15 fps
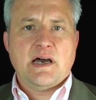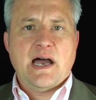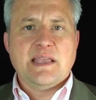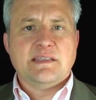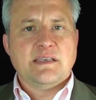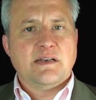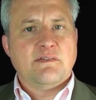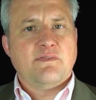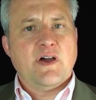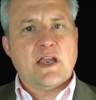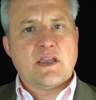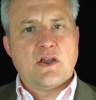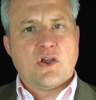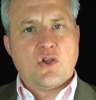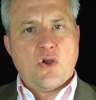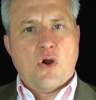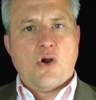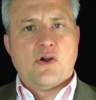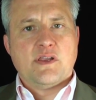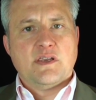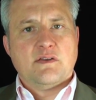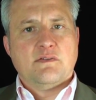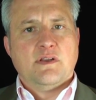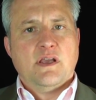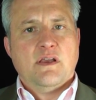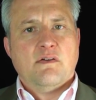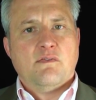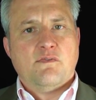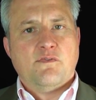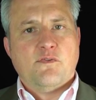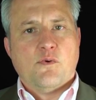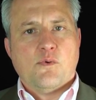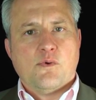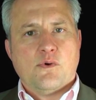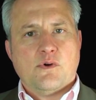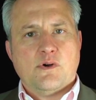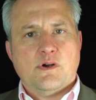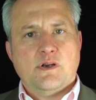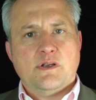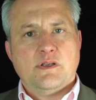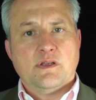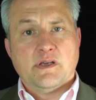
identifying a guardian for